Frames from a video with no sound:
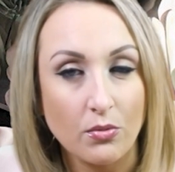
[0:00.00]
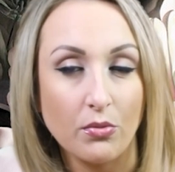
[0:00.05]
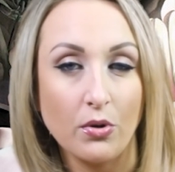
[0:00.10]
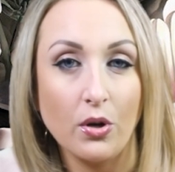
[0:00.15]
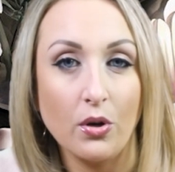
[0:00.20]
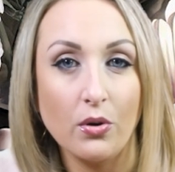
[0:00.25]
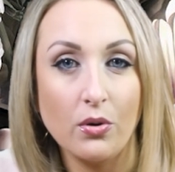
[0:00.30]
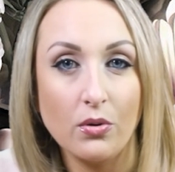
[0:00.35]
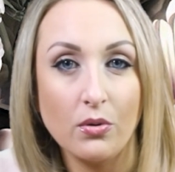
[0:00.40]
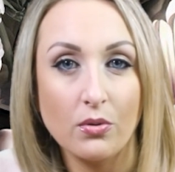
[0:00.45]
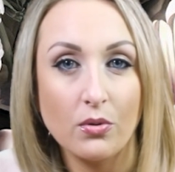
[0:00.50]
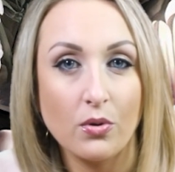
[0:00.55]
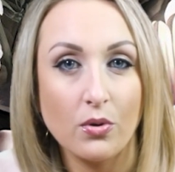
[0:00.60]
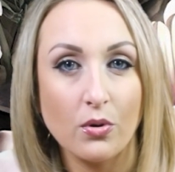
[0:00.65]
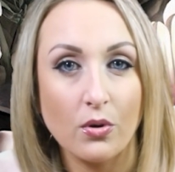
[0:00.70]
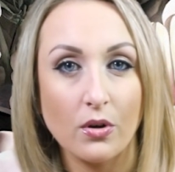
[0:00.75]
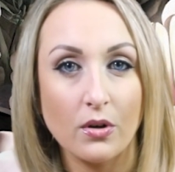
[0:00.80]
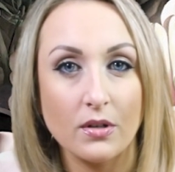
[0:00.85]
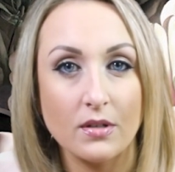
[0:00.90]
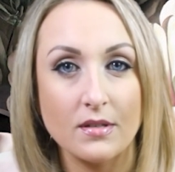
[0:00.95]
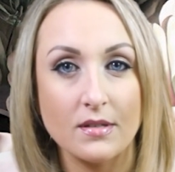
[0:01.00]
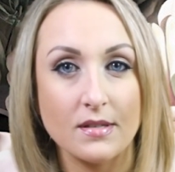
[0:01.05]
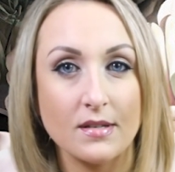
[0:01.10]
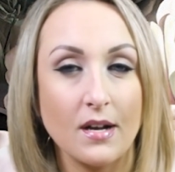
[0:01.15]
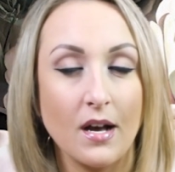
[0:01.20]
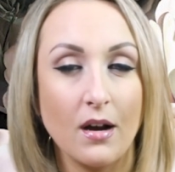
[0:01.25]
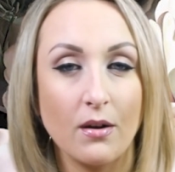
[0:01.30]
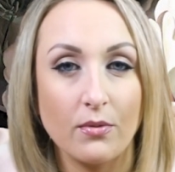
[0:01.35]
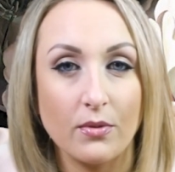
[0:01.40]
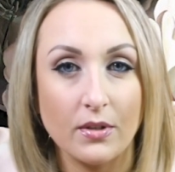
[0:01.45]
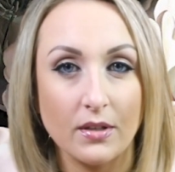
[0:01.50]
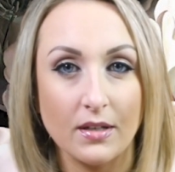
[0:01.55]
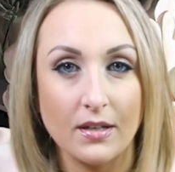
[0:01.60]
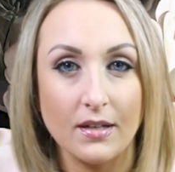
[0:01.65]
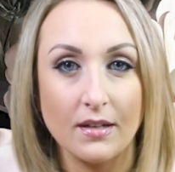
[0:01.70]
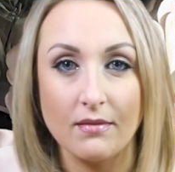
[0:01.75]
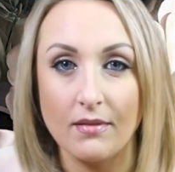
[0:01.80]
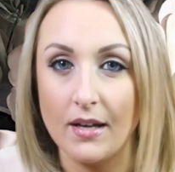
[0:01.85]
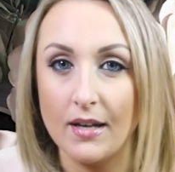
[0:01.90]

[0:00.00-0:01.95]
know, corn is not really